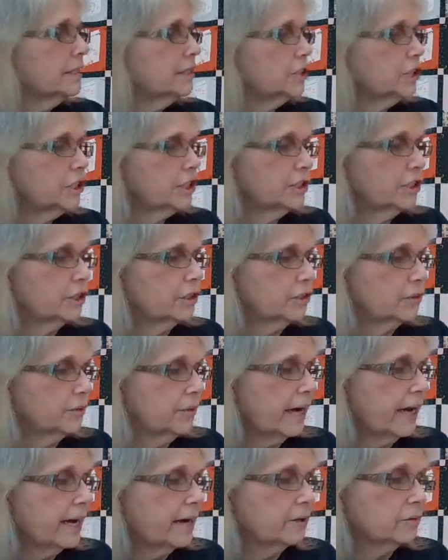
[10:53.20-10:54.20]
Then she looked
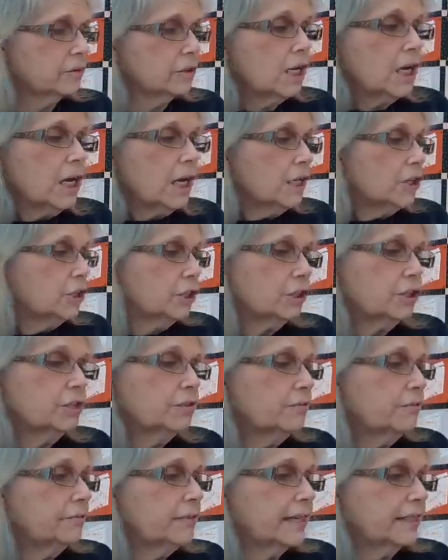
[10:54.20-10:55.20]
around. She
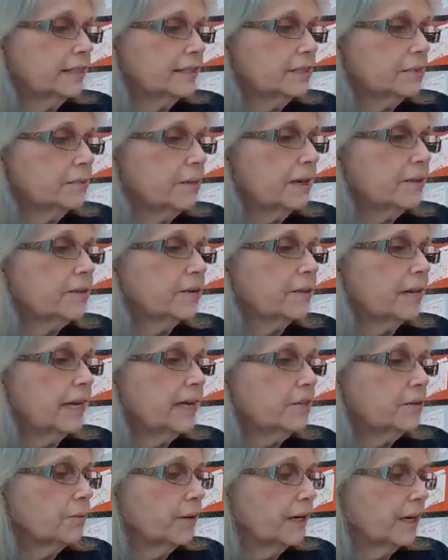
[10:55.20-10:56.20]
couldn't find its mother
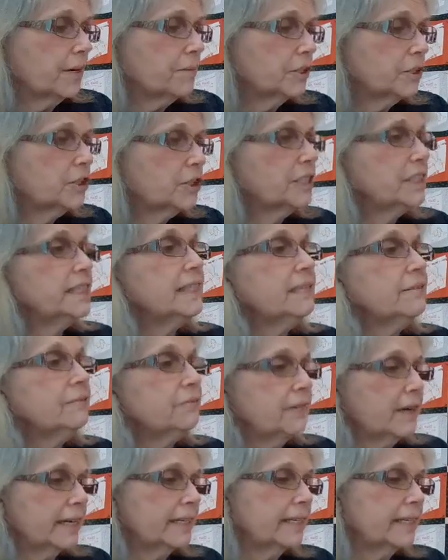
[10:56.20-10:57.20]
anywhere, but she did
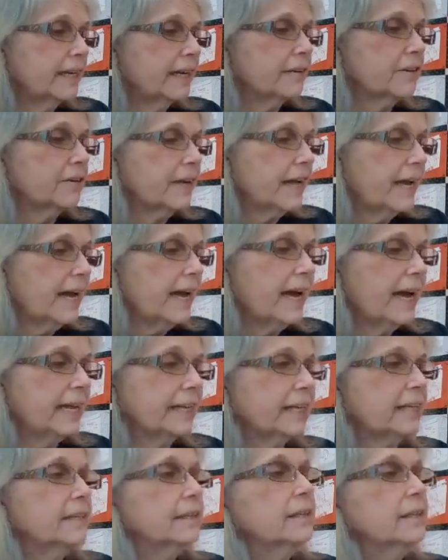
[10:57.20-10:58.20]
find another
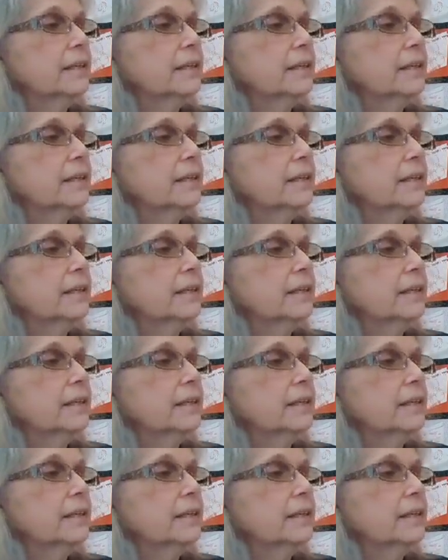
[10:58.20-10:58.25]
egg.